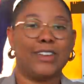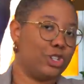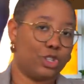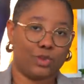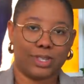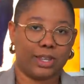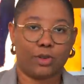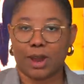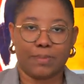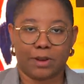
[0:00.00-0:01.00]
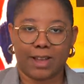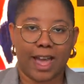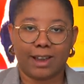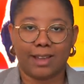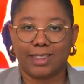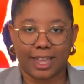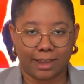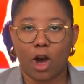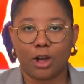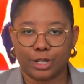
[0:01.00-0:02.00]
It's just the one that Crate & Barrel had uh,
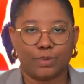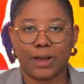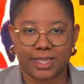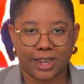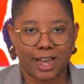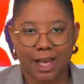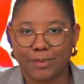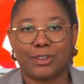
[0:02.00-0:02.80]
like on display at that time.